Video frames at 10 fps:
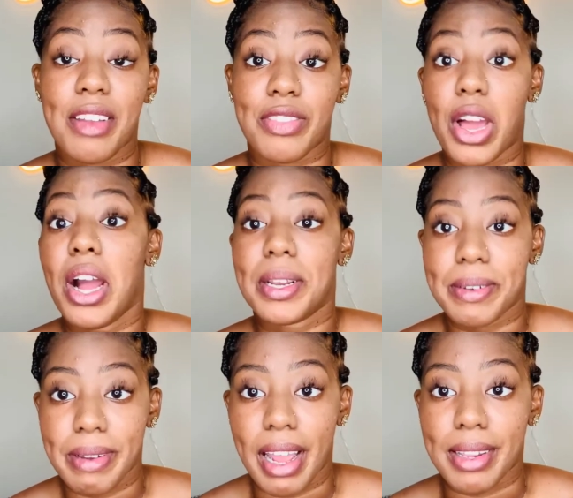thought
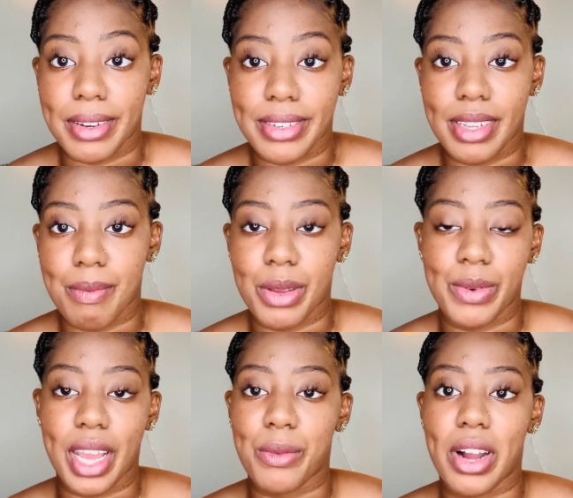I learned something when
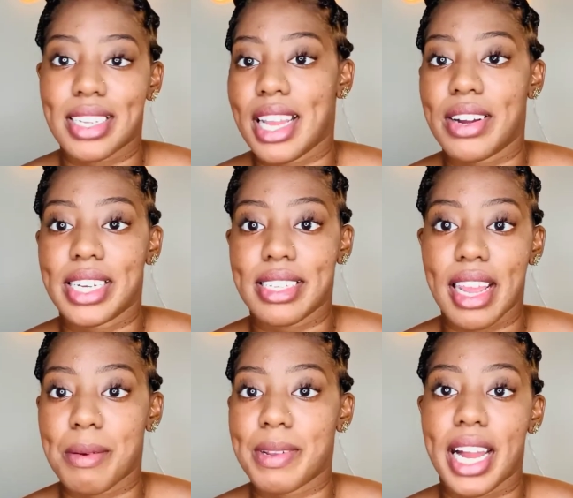I walked out because
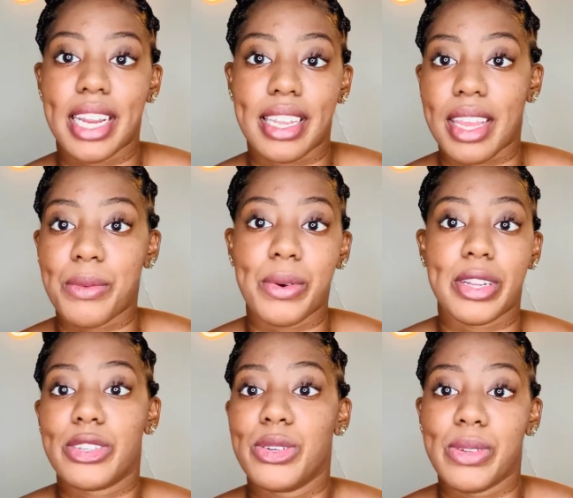I applied like 1 or
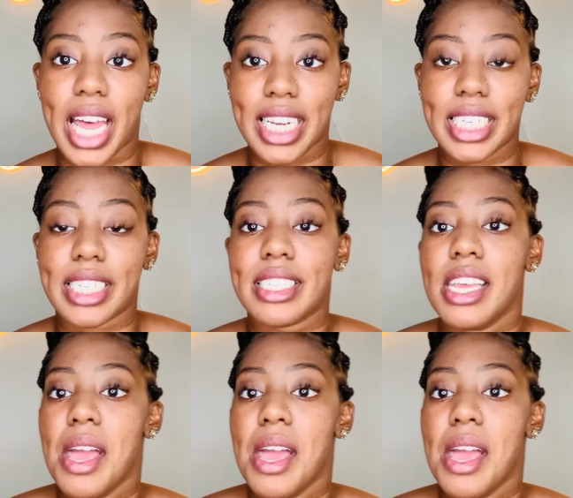2 lashes,